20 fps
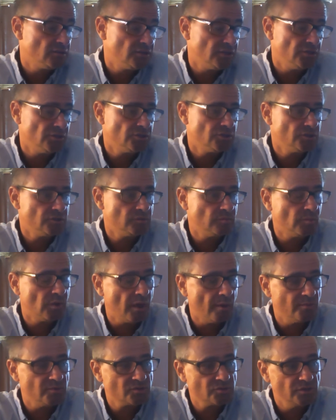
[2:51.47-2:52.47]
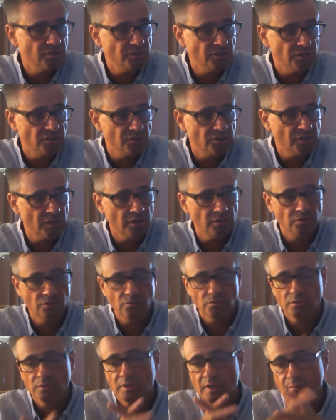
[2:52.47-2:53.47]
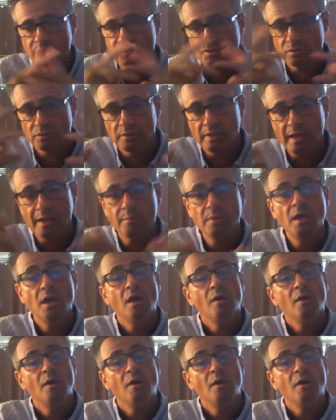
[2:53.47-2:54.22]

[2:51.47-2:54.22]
It teaches you some chemistry, teaches you how to do it in a chemistry lab,